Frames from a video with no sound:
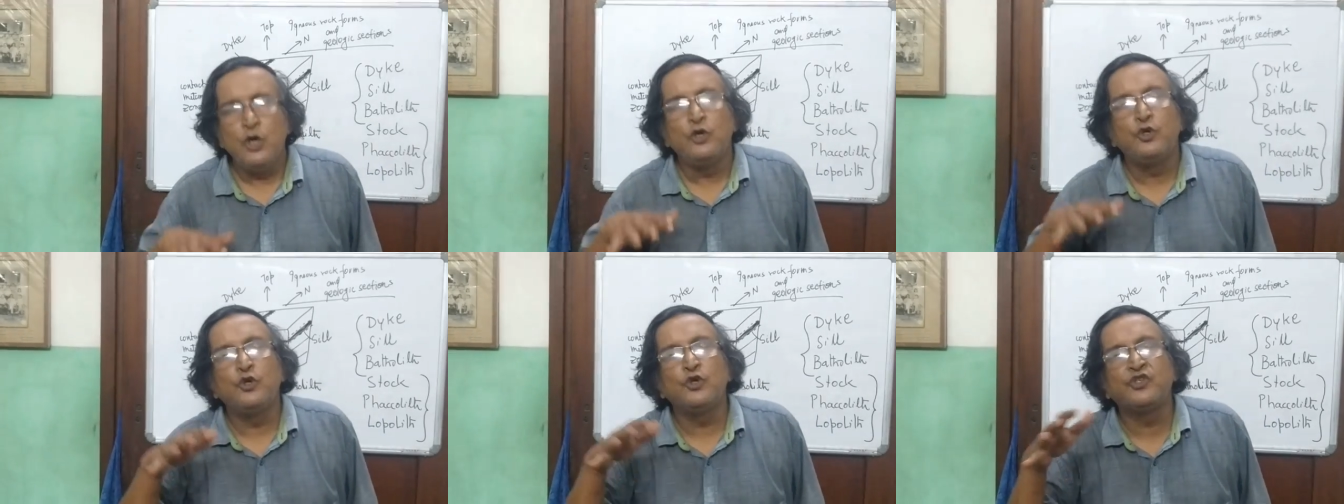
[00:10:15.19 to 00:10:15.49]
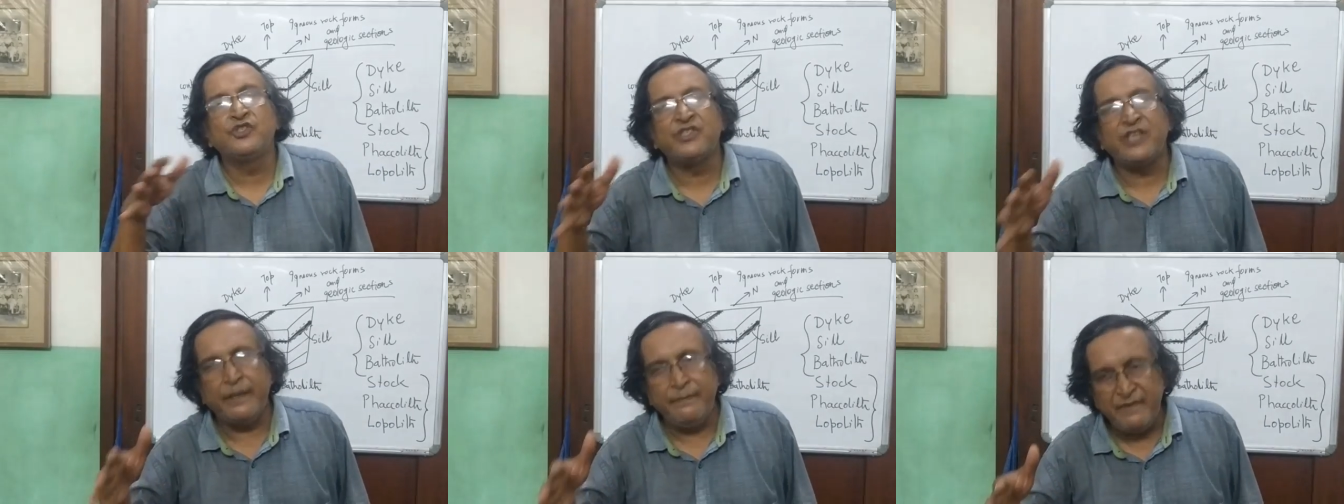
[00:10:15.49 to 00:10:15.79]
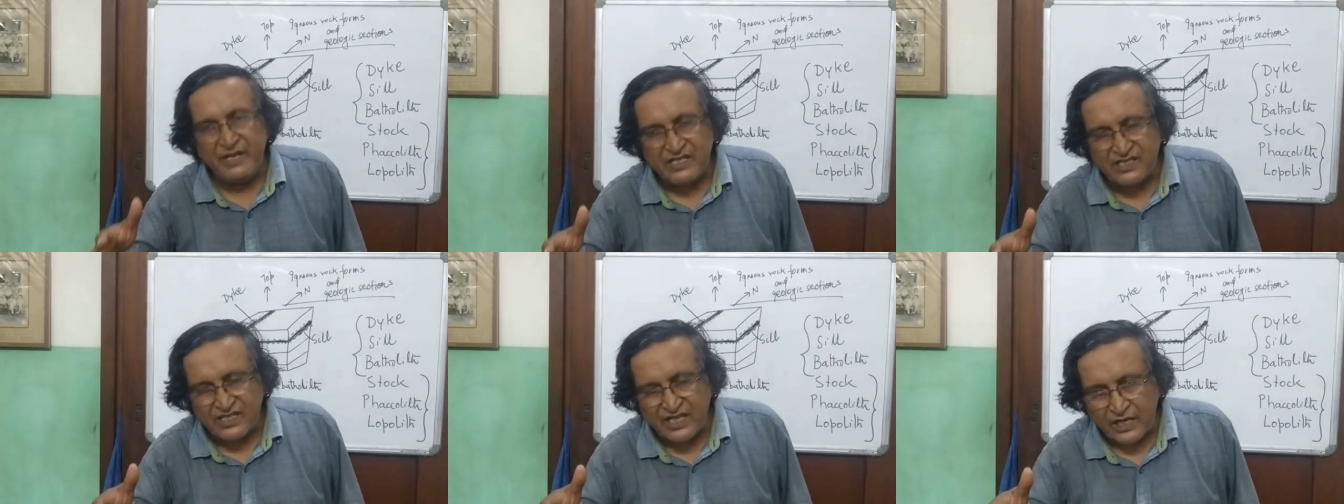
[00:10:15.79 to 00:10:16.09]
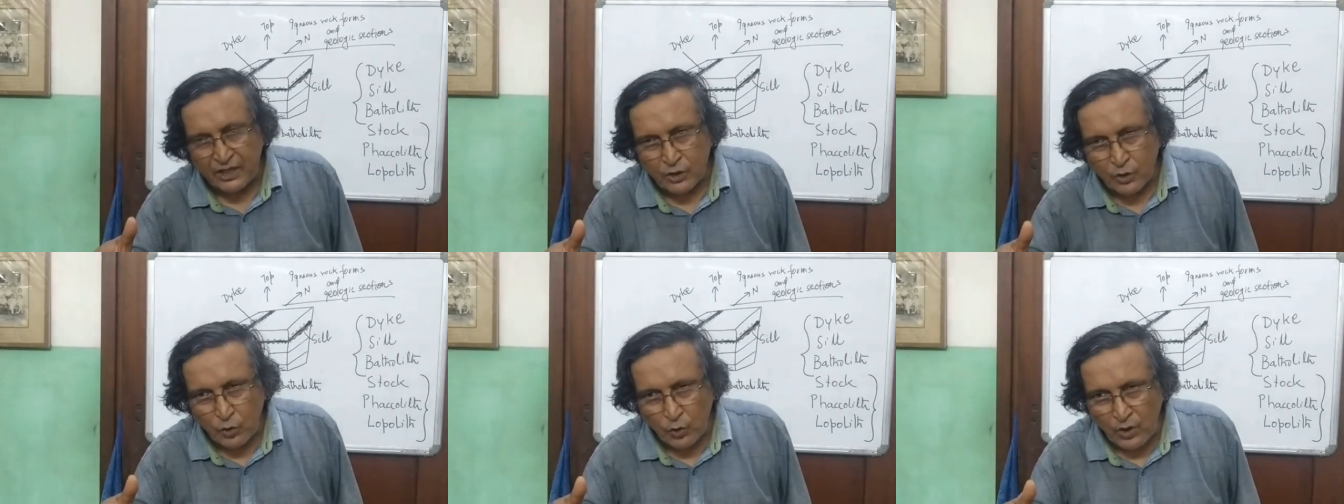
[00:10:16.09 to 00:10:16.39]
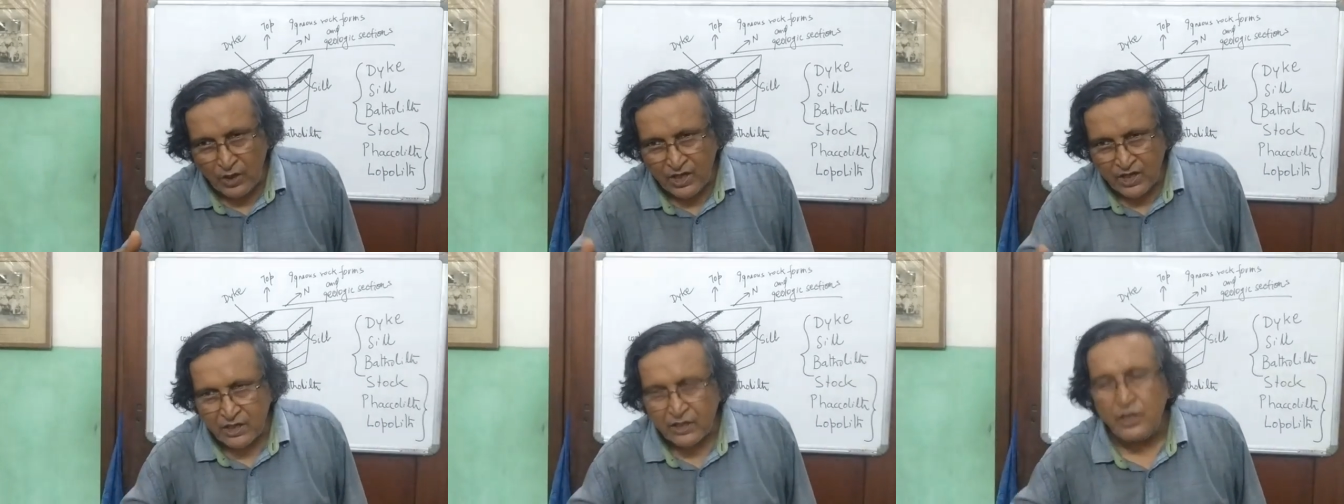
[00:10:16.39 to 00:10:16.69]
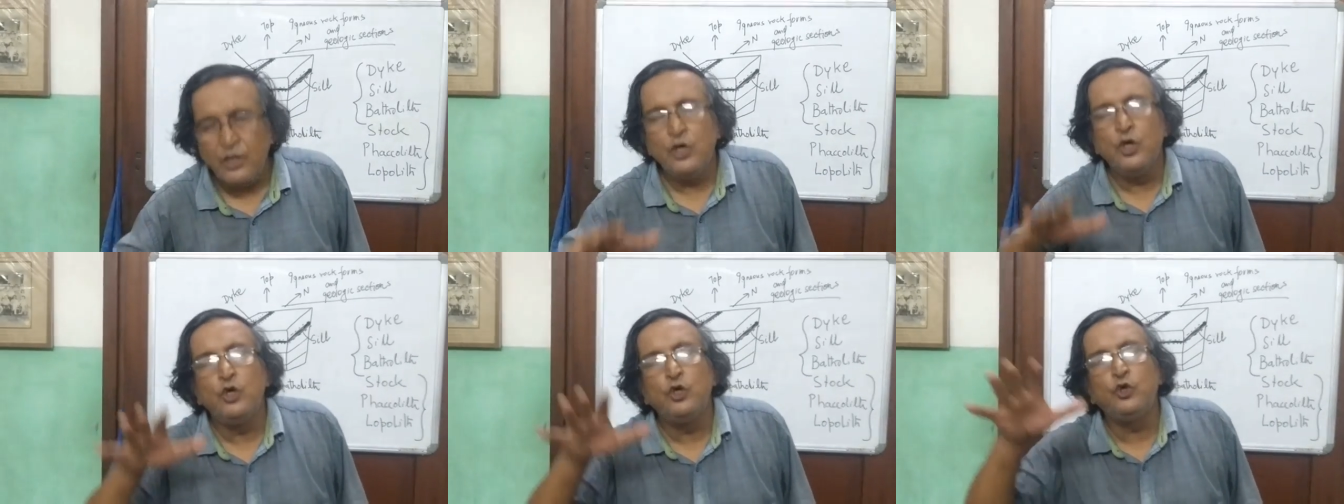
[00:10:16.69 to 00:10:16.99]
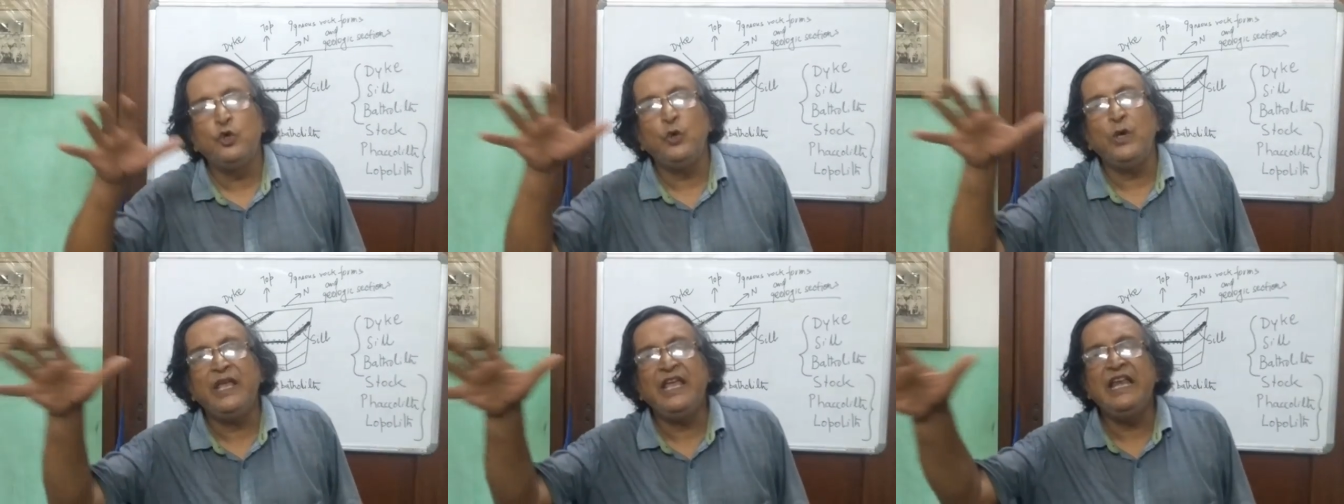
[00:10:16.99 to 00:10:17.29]
to semicircular
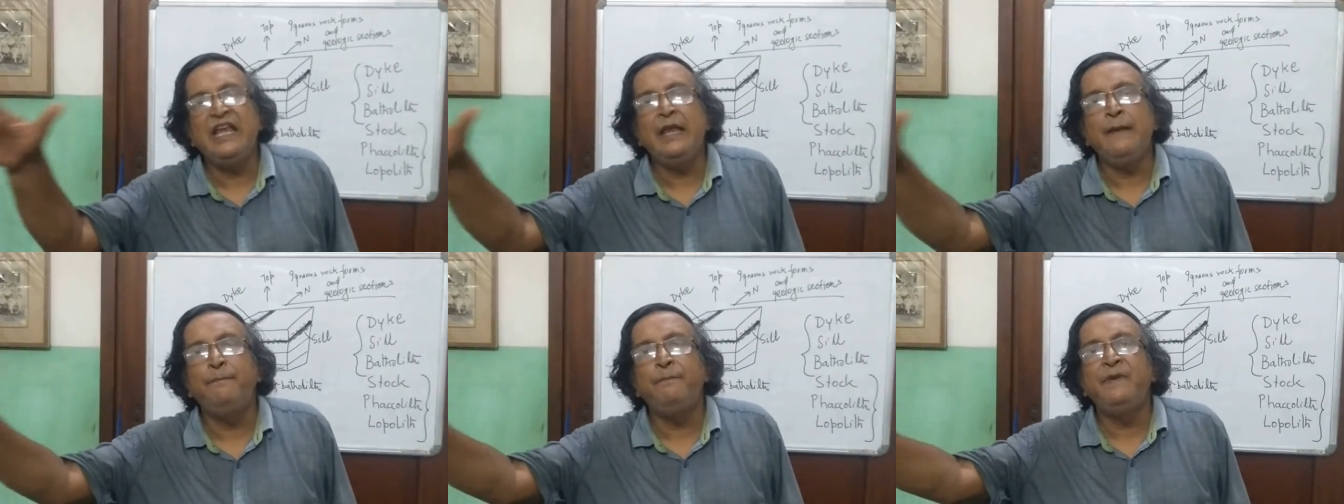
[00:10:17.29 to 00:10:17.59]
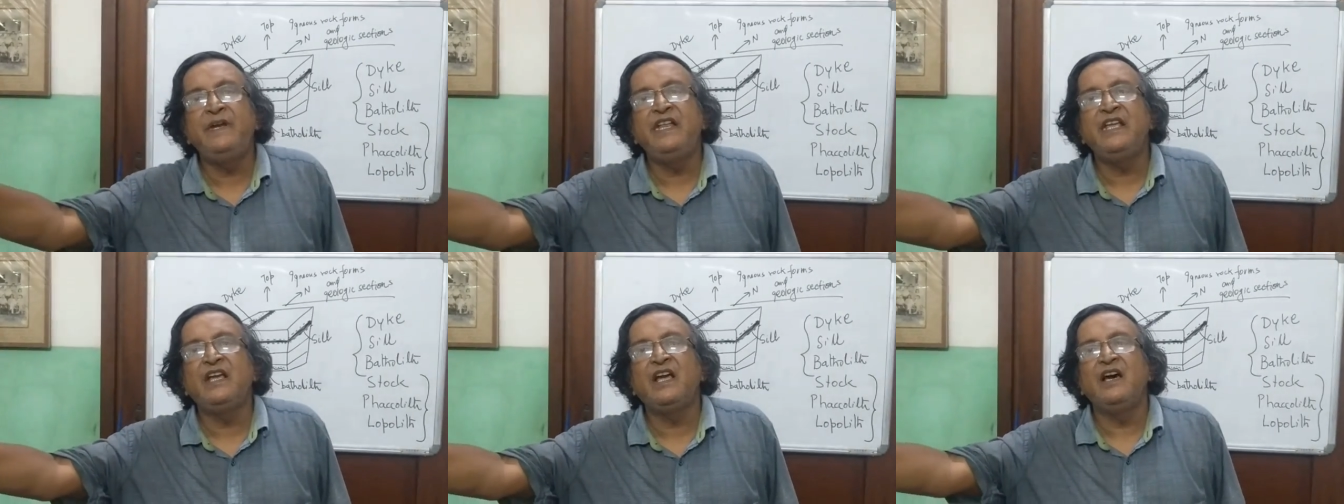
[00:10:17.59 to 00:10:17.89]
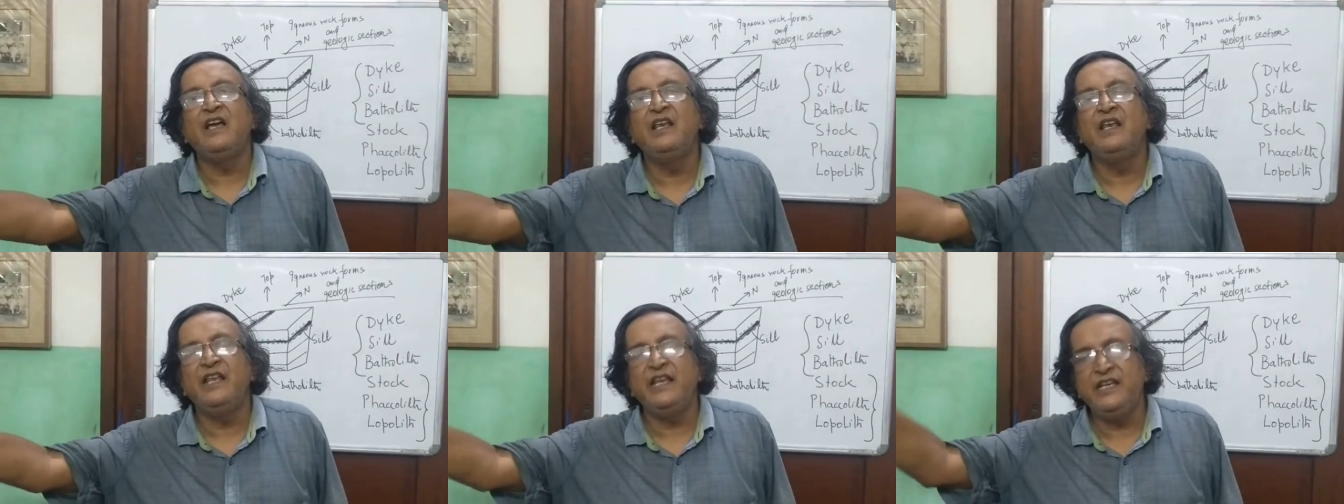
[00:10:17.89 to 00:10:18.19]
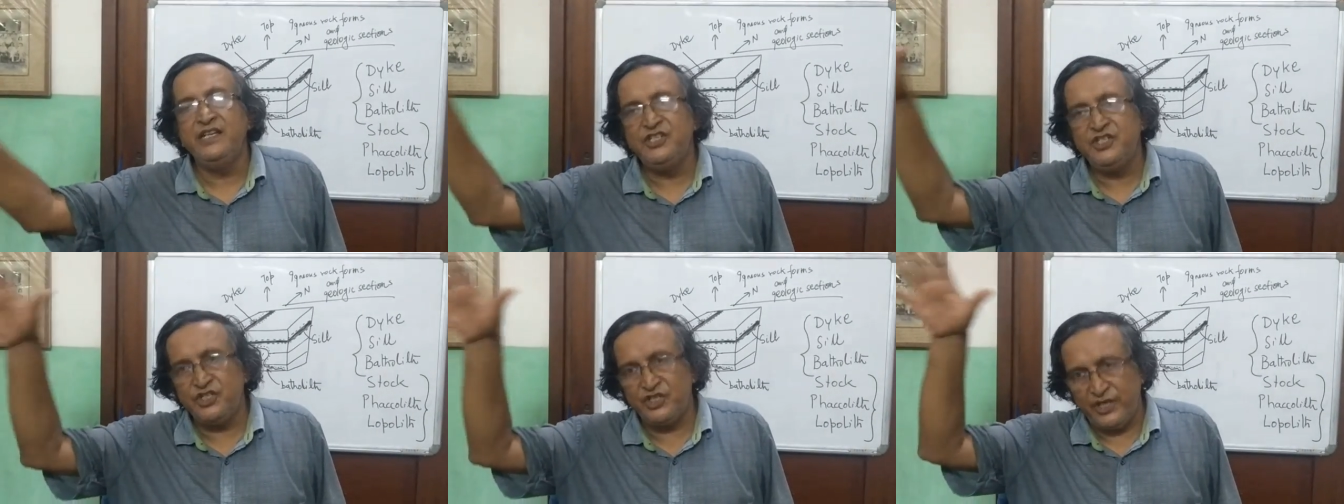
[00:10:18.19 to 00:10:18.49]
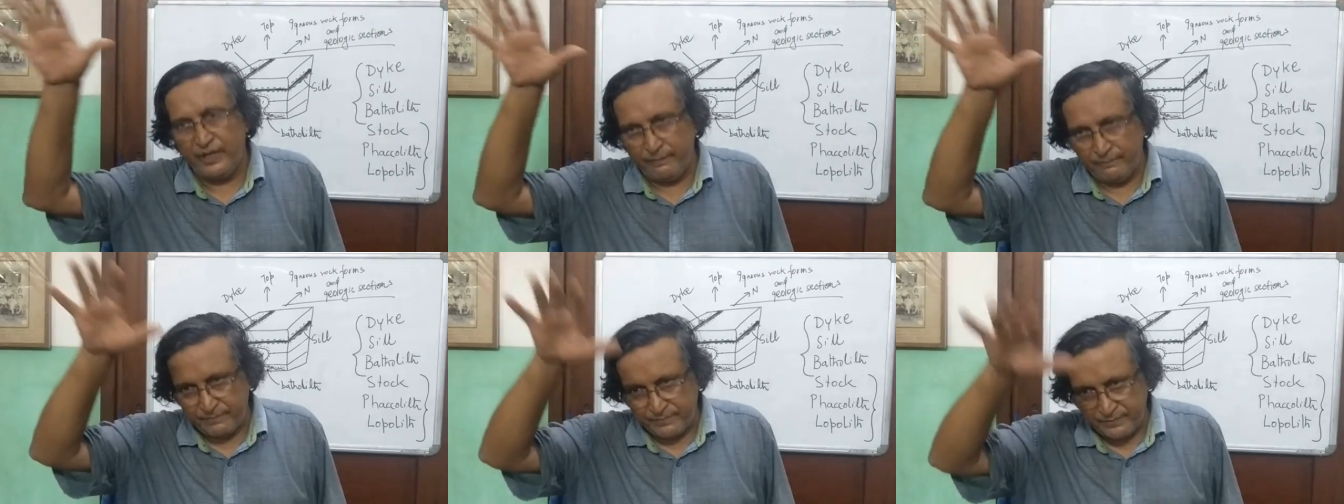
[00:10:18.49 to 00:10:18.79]
to elliptical in shape.